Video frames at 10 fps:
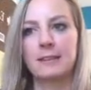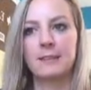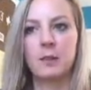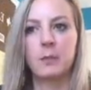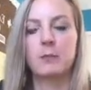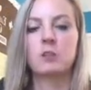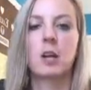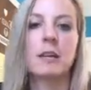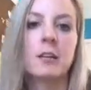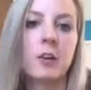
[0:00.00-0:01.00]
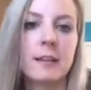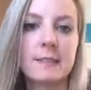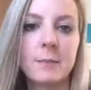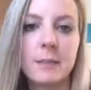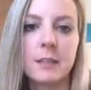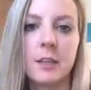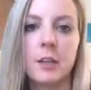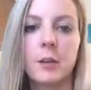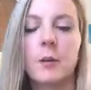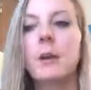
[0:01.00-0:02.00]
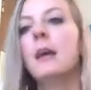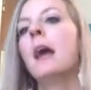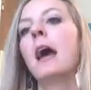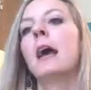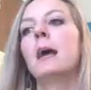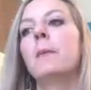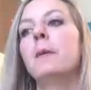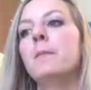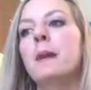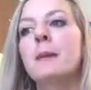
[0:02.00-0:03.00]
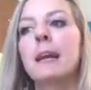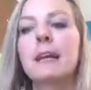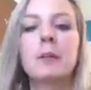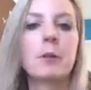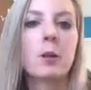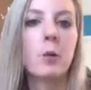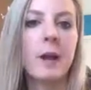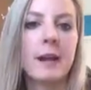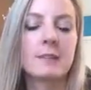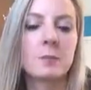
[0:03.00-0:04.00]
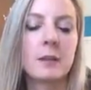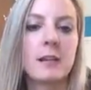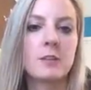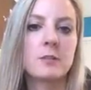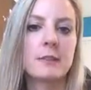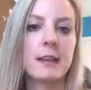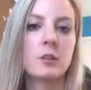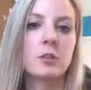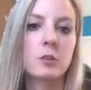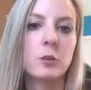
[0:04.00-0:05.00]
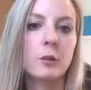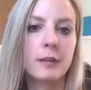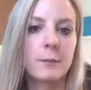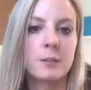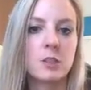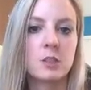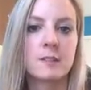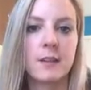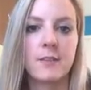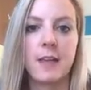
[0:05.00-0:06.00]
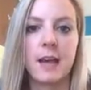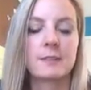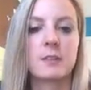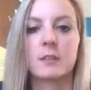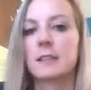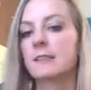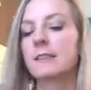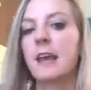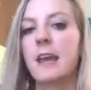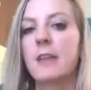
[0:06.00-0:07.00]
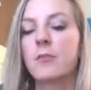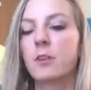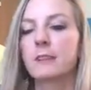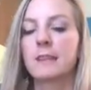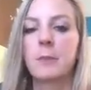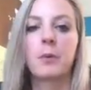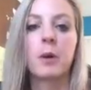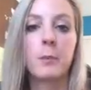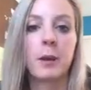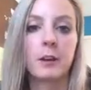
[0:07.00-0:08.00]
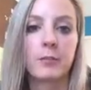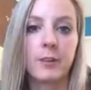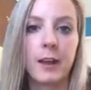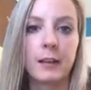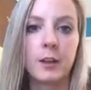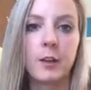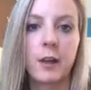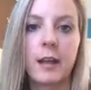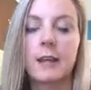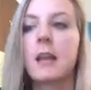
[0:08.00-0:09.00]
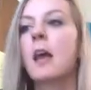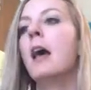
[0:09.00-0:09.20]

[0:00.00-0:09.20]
So when I'm trying to create something new, and maybe I get a request, what I do is I Google images of that. So let's say, for example, a butterfly, okay?